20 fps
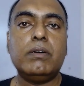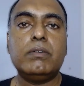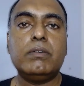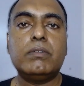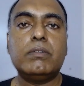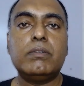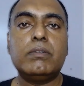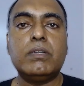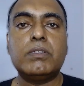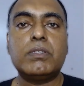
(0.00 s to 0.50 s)

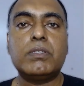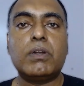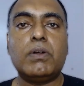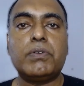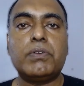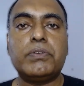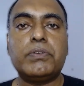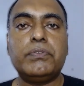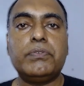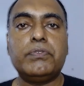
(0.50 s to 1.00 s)
CNC
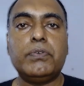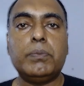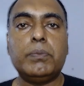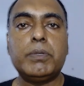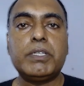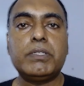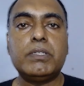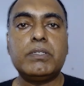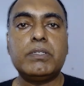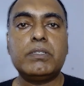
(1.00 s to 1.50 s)
router
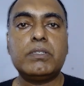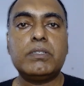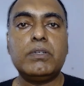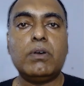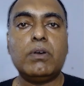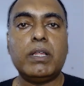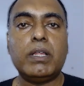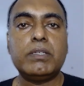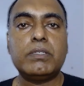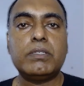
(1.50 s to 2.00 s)
information
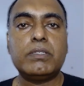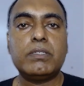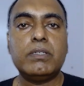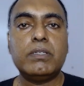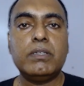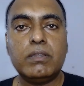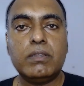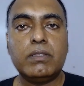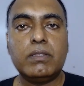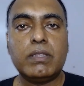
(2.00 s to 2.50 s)
knowledge.
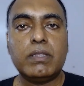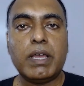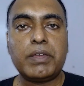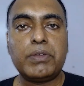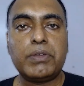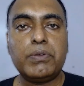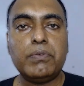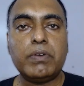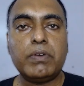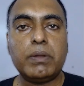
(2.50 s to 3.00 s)

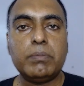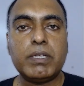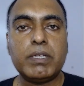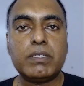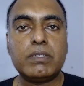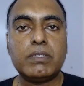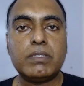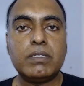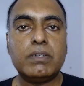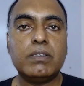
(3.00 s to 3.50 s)
Thank you very
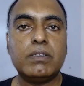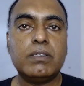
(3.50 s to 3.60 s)
much.